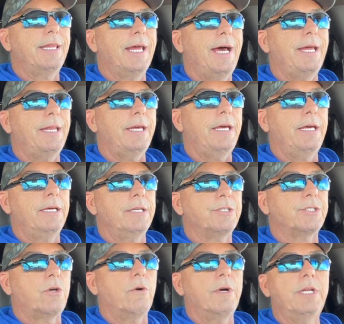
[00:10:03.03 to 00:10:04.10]
that
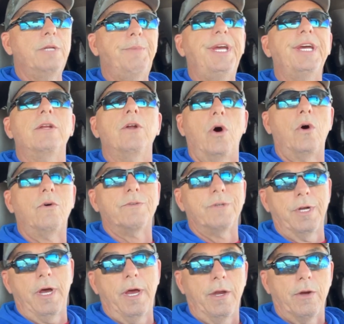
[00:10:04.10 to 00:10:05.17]
is going to be an
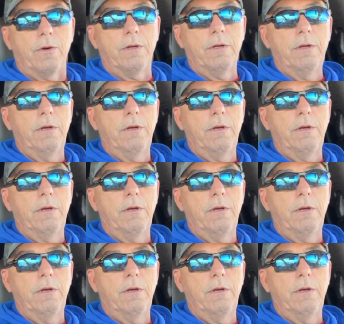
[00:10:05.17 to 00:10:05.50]
overnighter.